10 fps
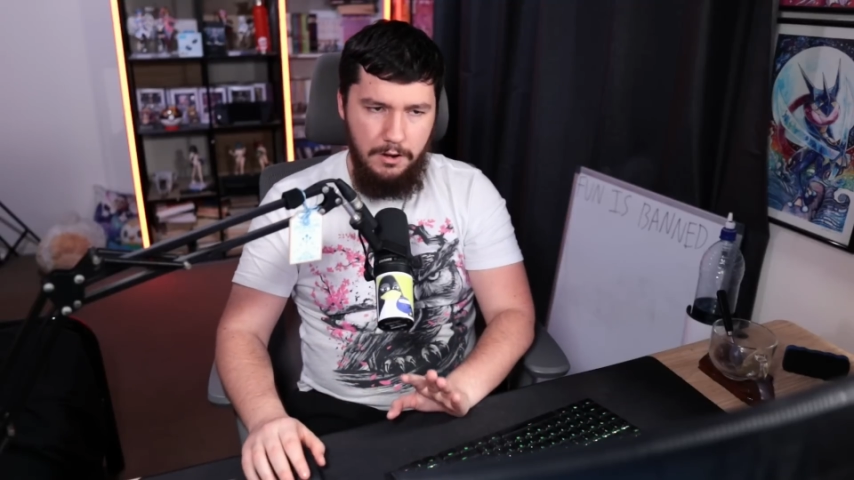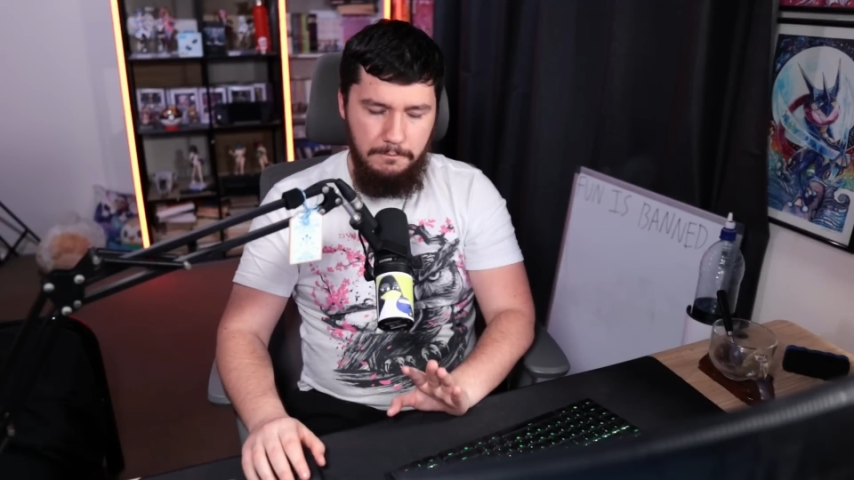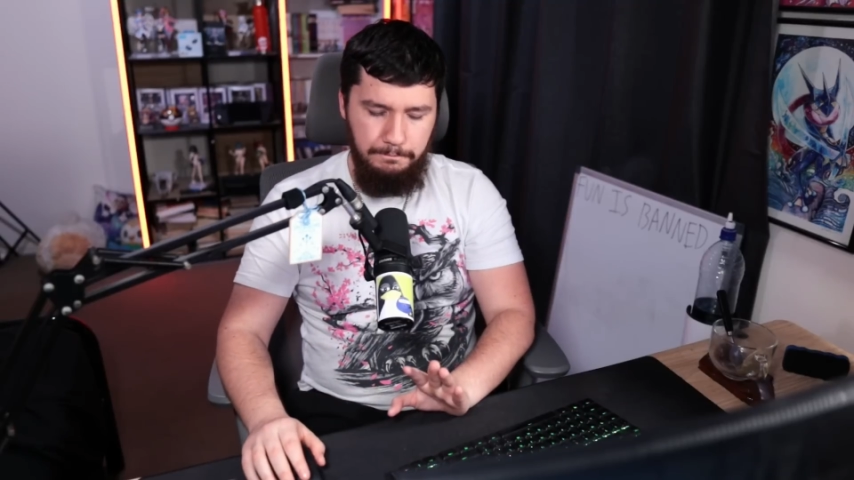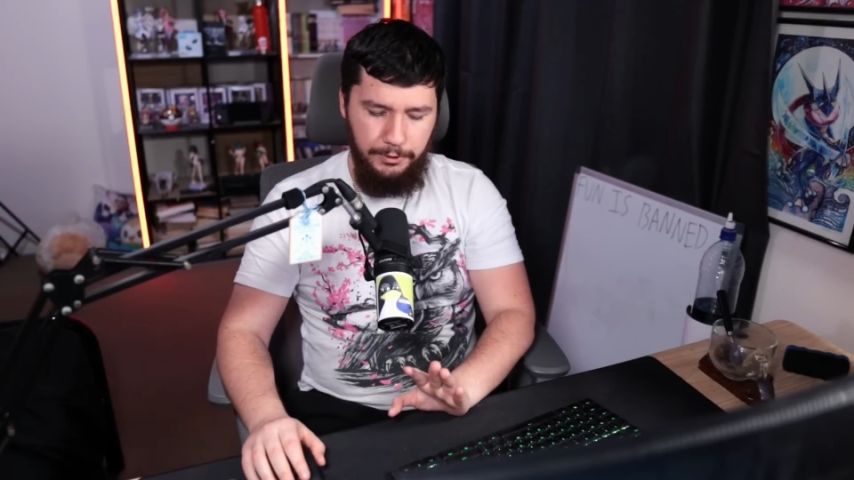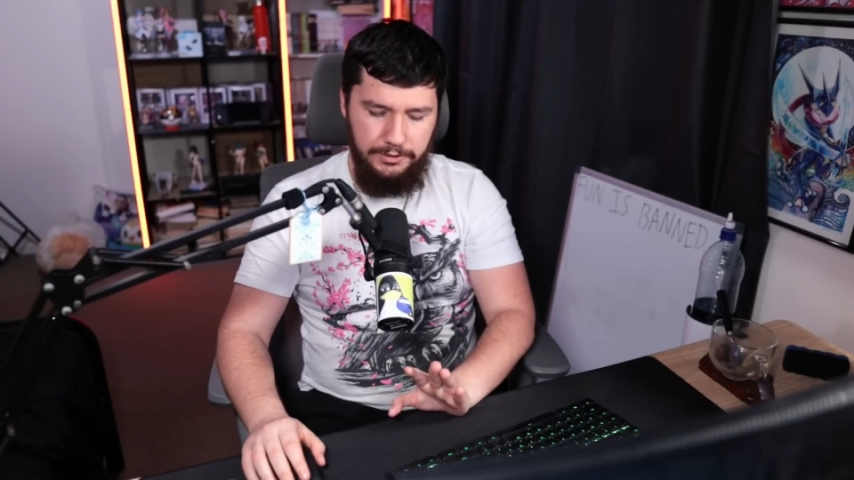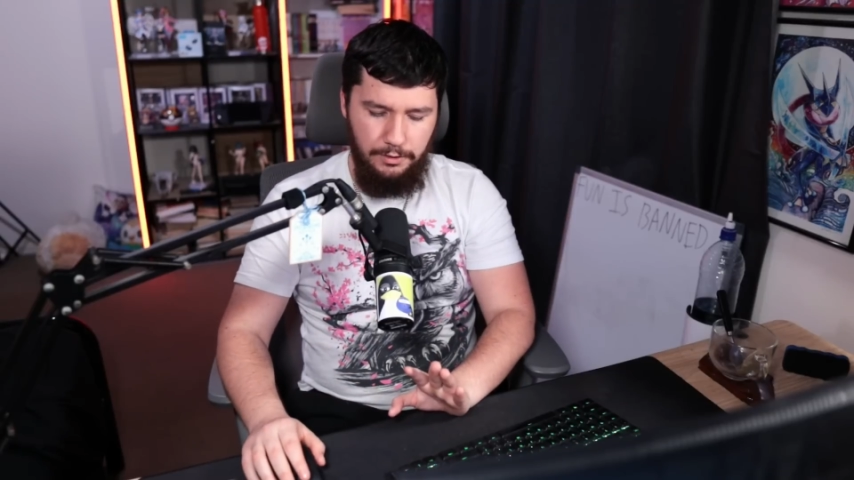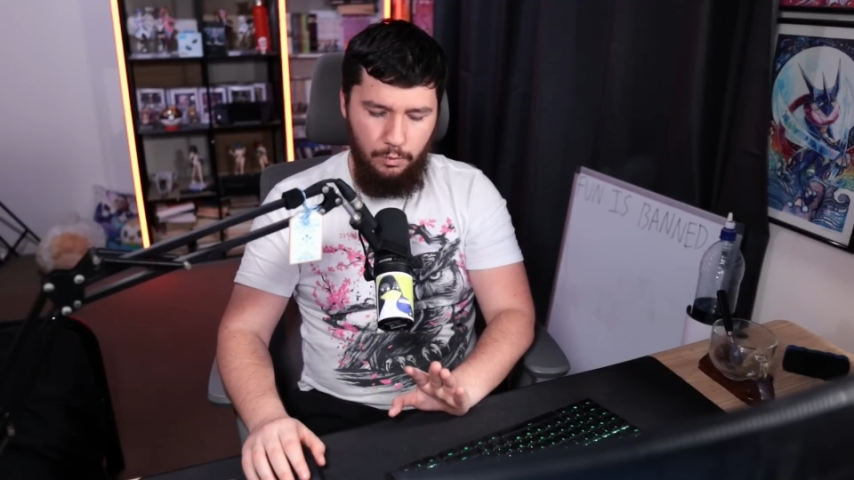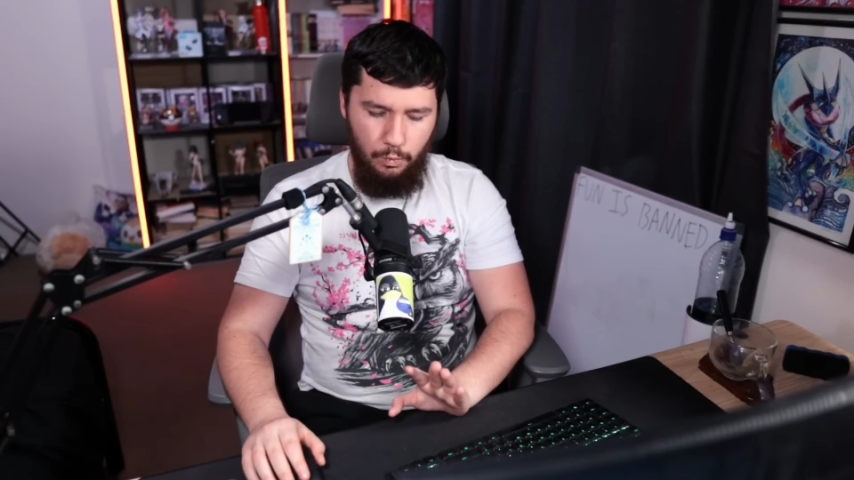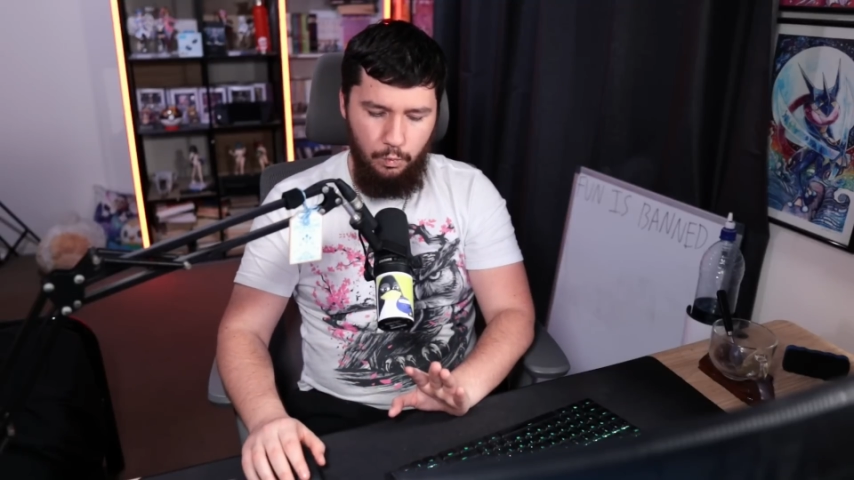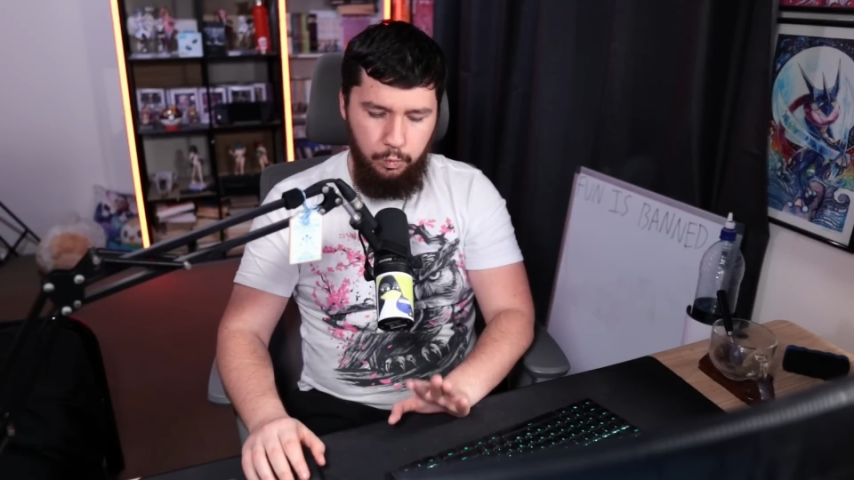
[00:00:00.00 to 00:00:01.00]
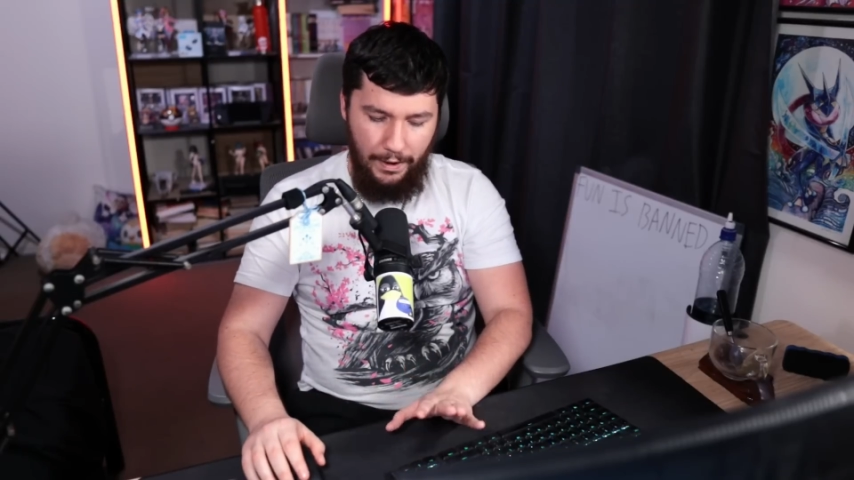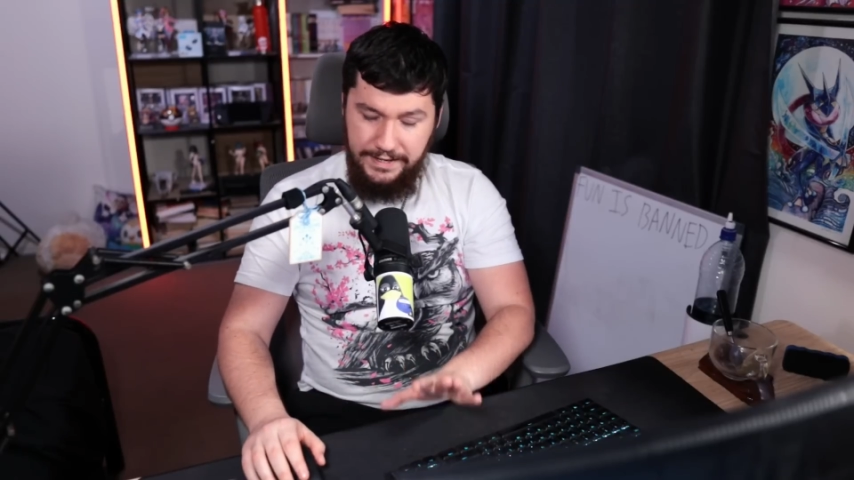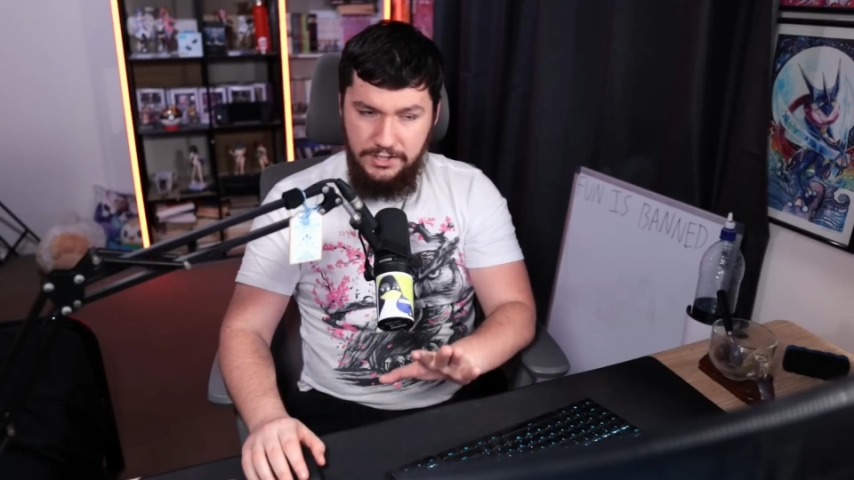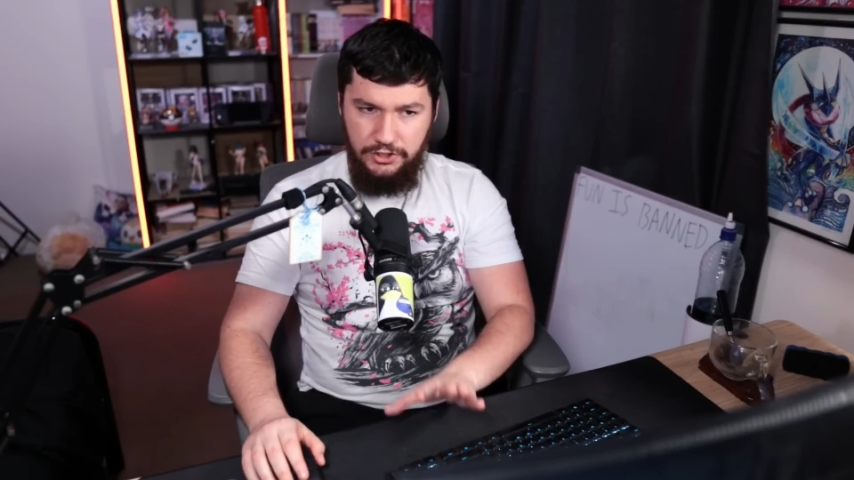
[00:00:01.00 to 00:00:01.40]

but when